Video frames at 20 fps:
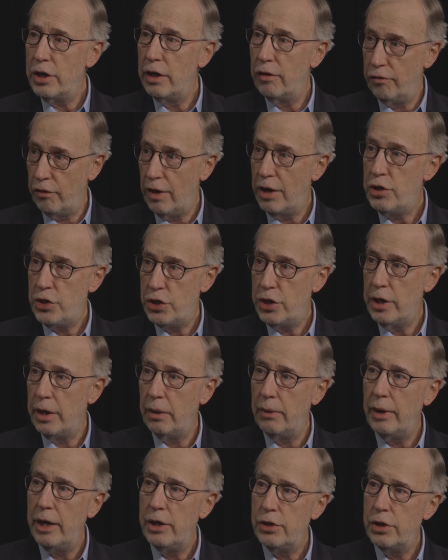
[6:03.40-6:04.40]
a fresh
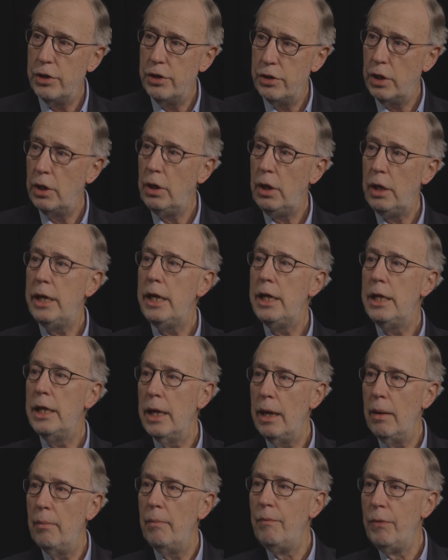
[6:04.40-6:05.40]
generation, to lead
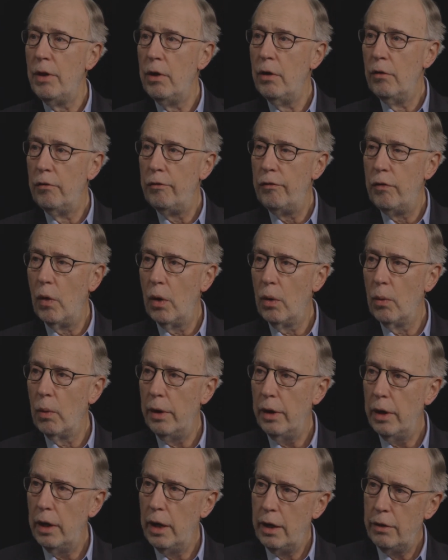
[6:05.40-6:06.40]
them
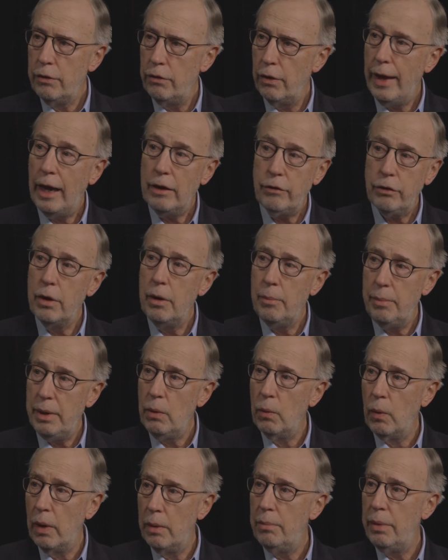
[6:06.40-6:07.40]
forward? So that's going to be
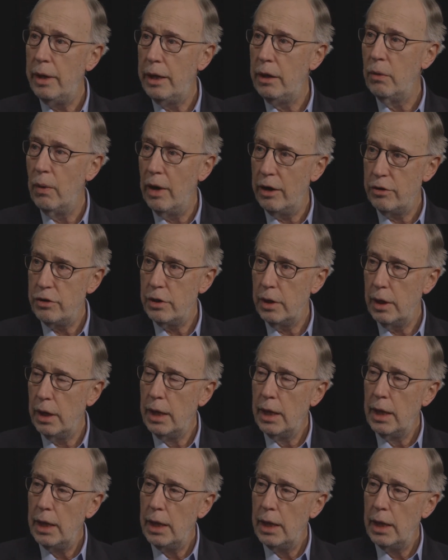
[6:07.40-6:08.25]
one big question.